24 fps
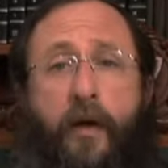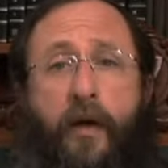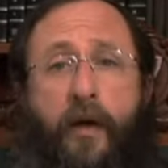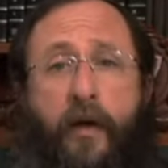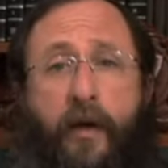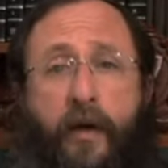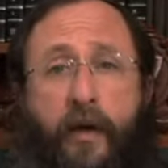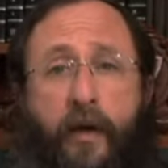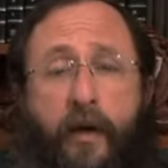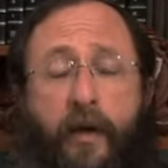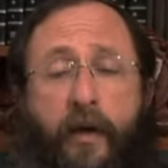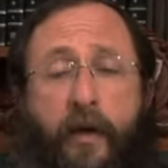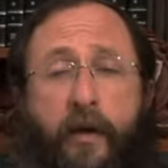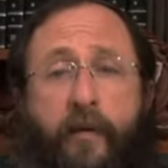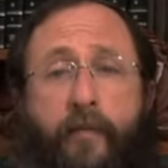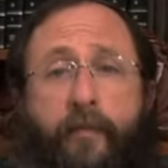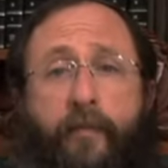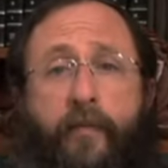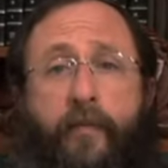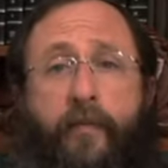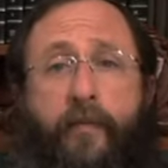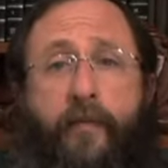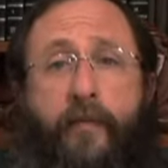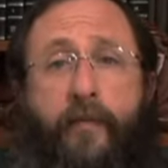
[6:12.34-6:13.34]
he
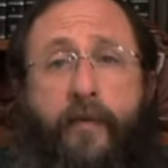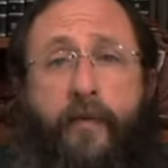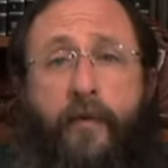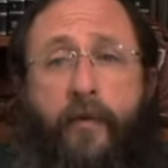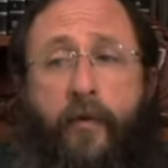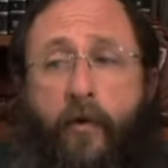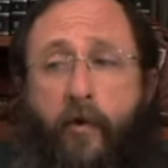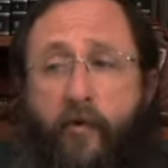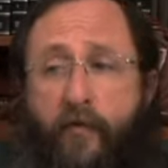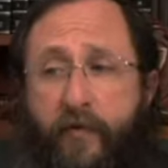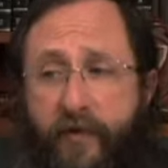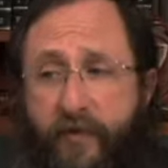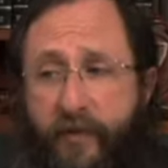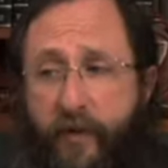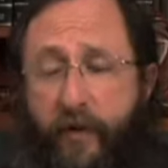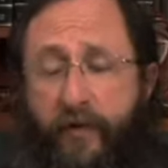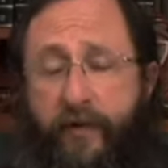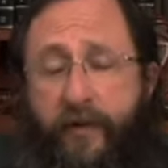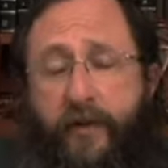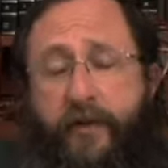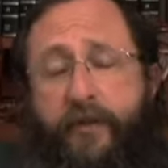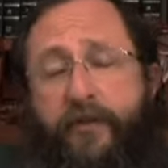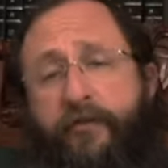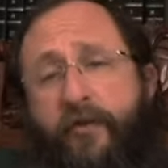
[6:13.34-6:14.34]
oversaw
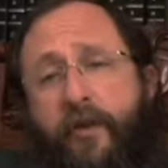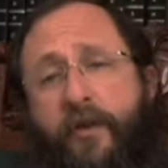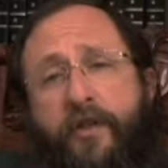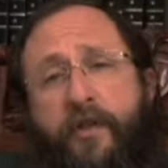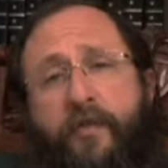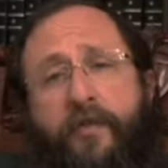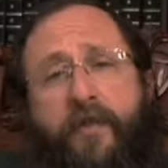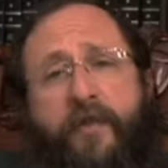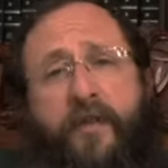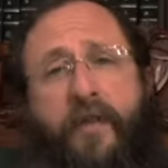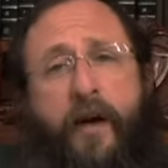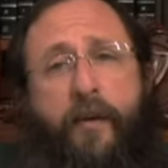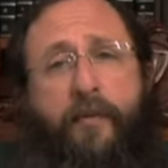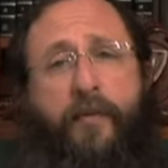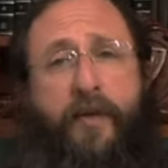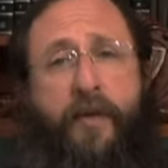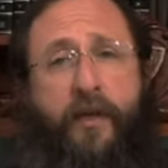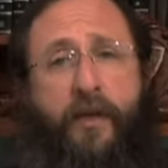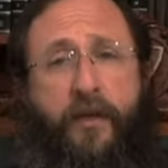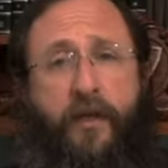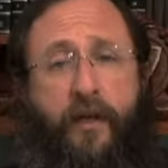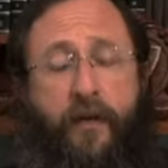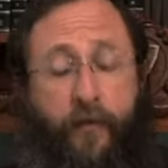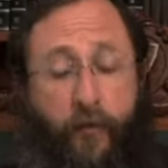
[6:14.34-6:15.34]
the construction of the
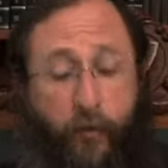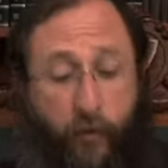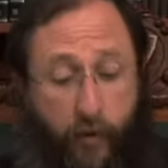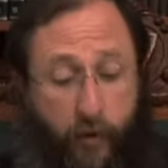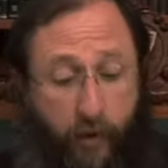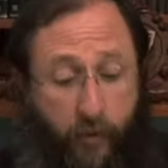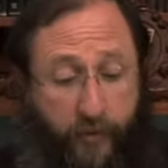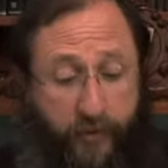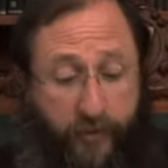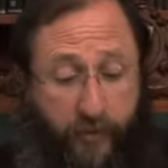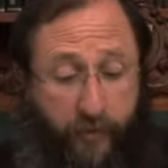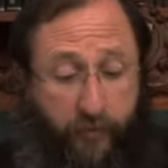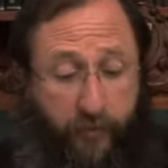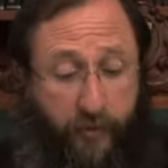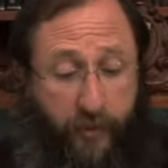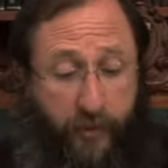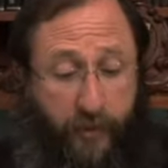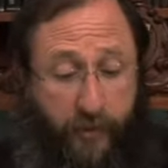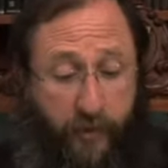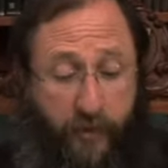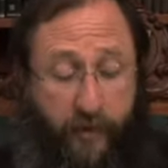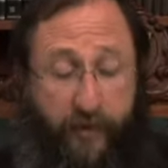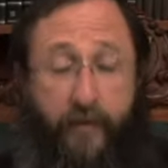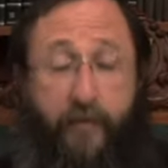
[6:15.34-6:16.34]
tabernacle, and the work was
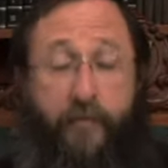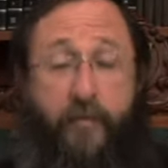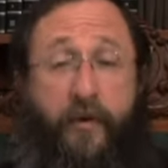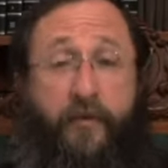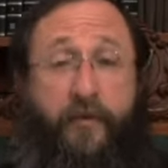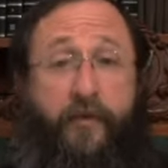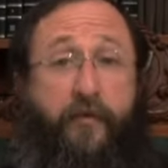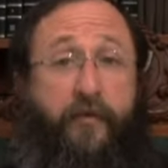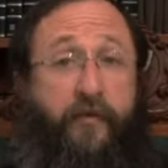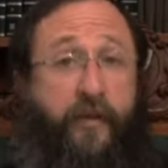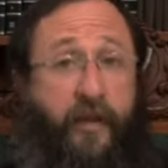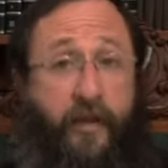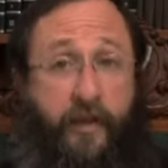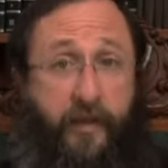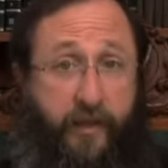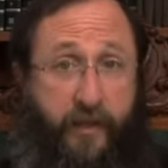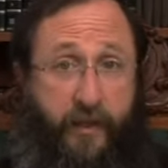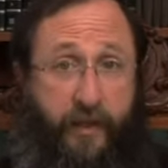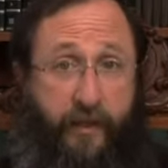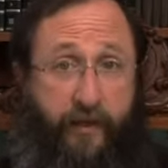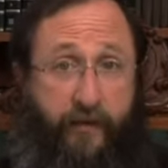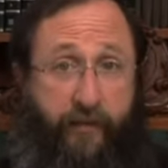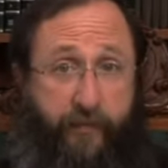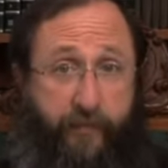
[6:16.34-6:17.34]
completed in the month of
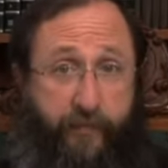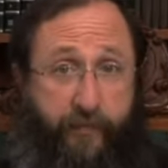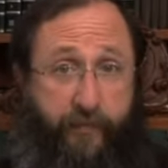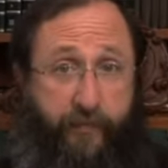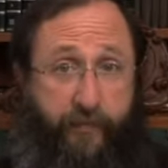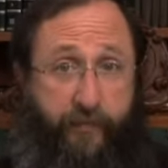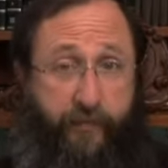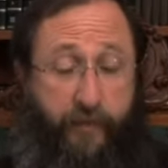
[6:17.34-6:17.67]
Kislev.